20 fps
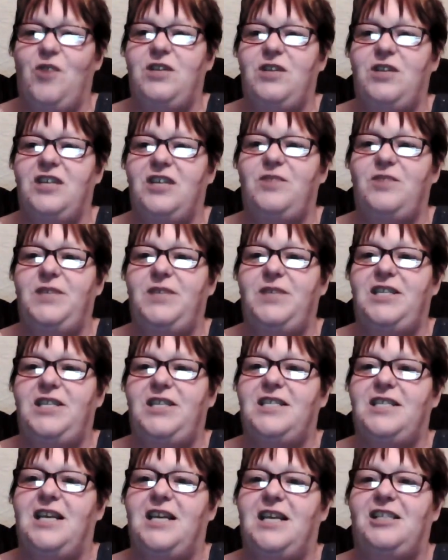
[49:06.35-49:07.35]
He says the missus
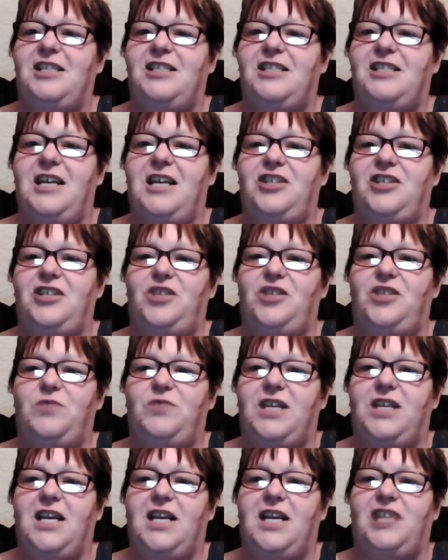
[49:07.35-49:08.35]
text saying she was
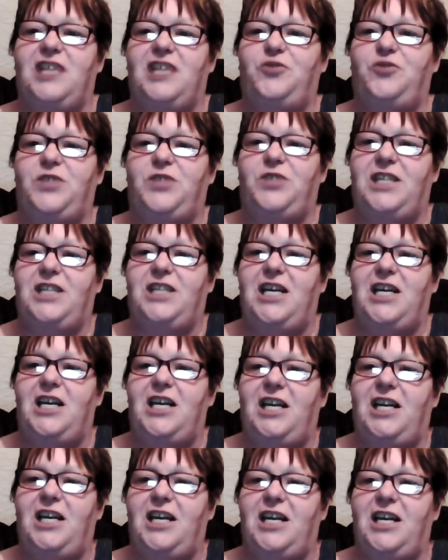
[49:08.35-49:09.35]
in casualty
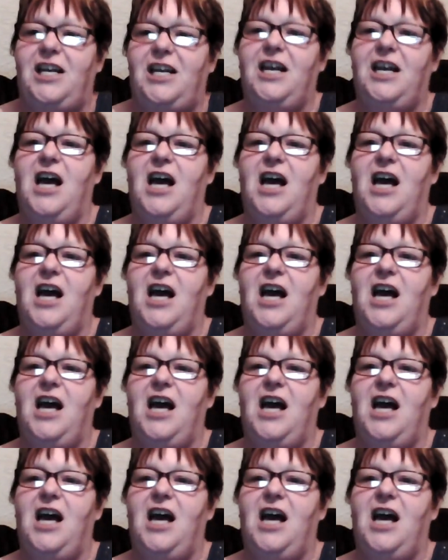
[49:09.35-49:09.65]
earlier.